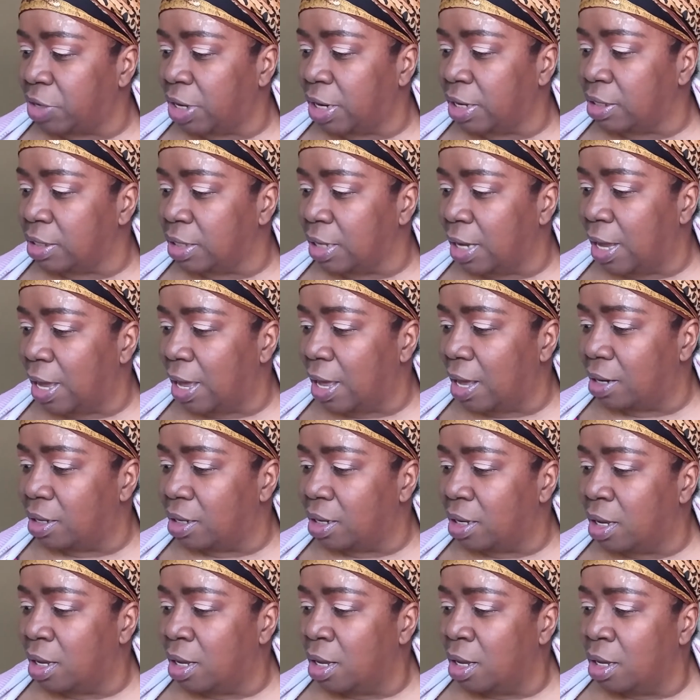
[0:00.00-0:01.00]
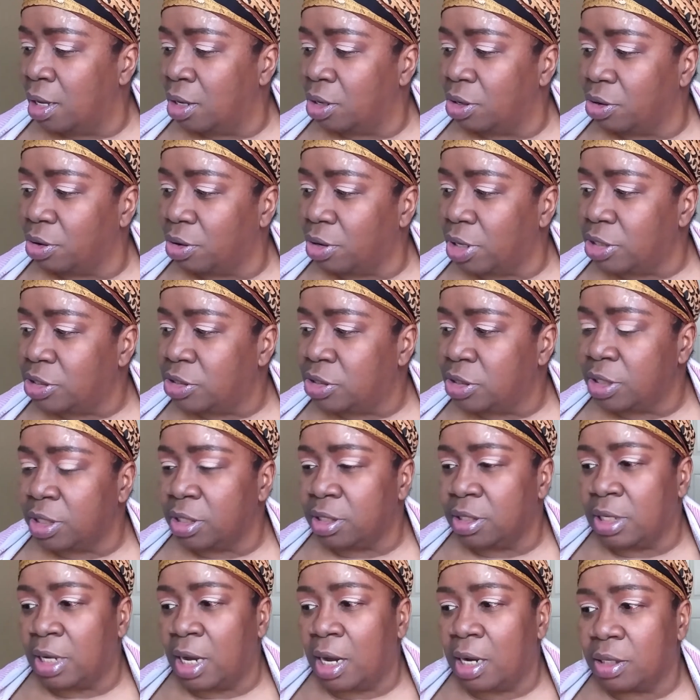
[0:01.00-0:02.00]
like that, going to the
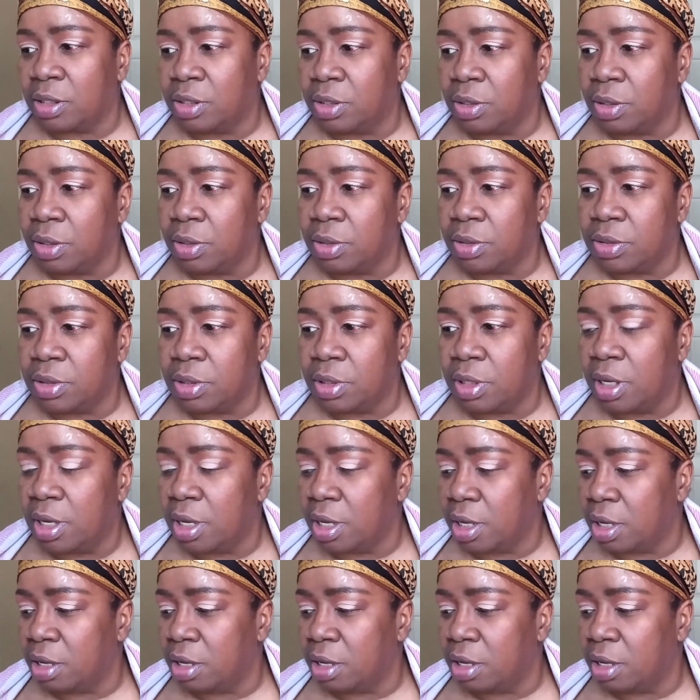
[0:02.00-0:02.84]
doctors.